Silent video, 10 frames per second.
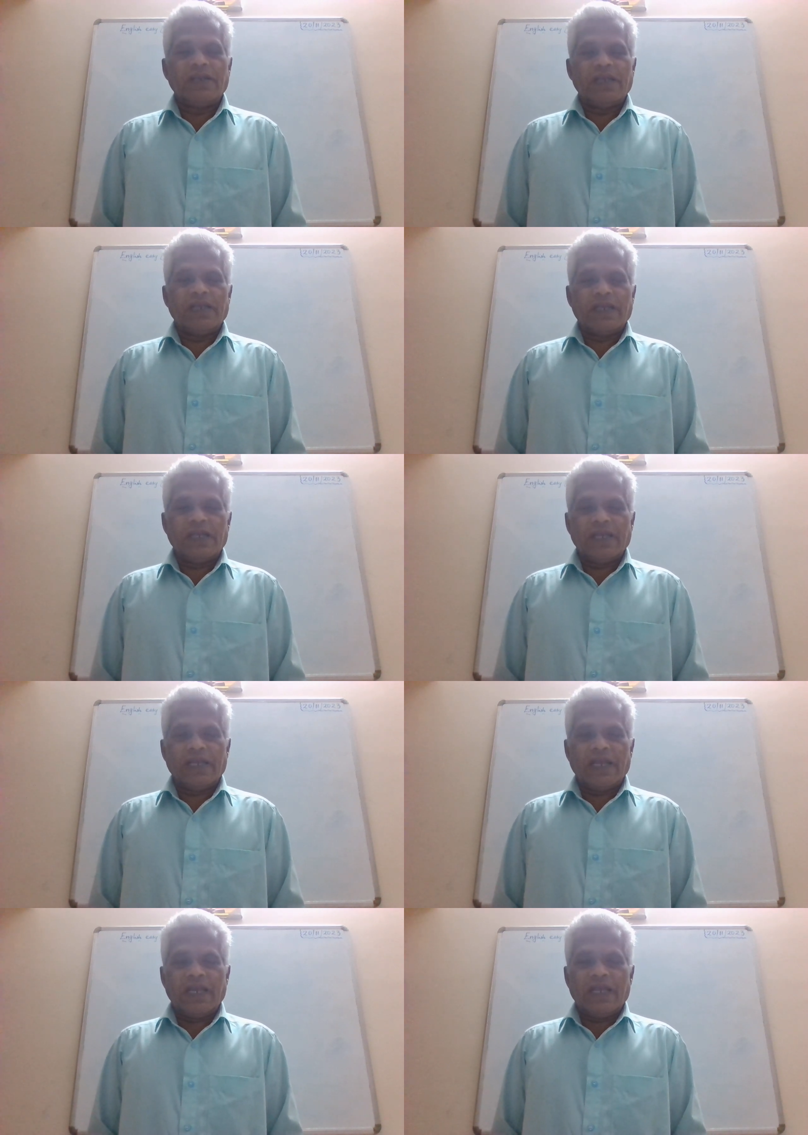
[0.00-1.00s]

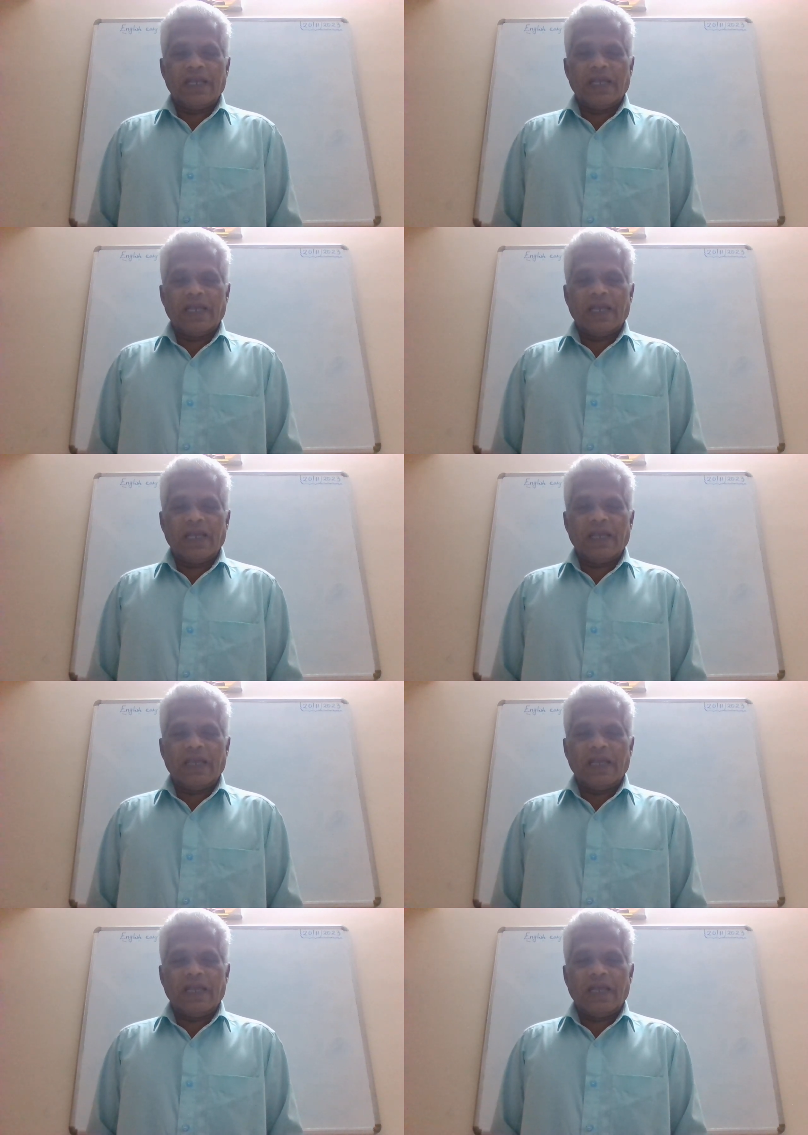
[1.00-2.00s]

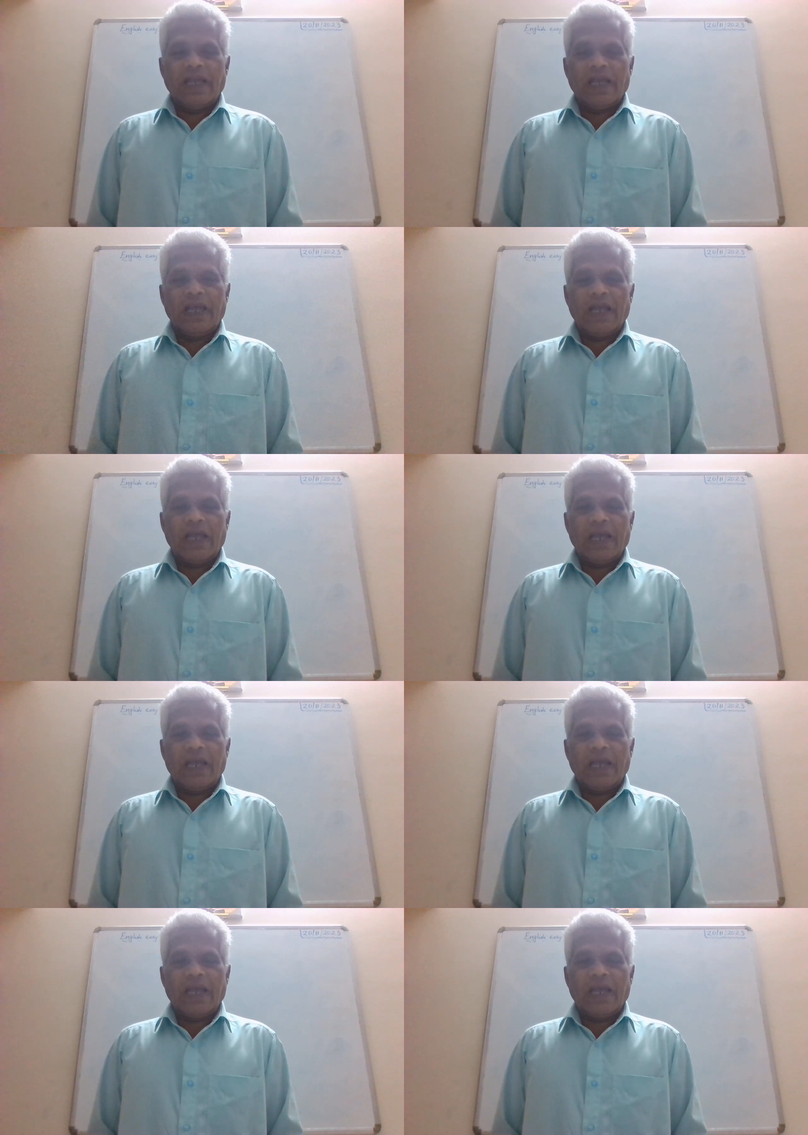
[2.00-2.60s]
Nobody speaks.